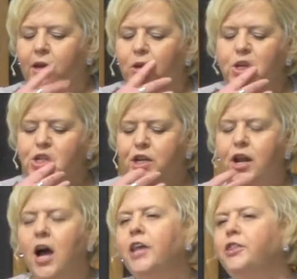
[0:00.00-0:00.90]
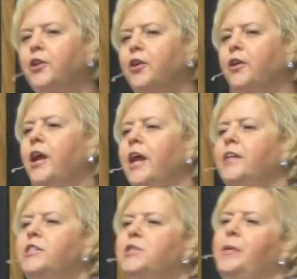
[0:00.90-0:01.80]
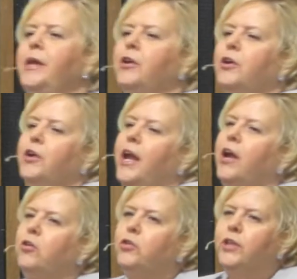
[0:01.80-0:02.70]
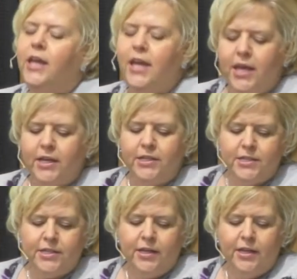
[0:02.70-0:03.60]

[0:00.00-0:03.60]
Christian author and speaker Carol Kent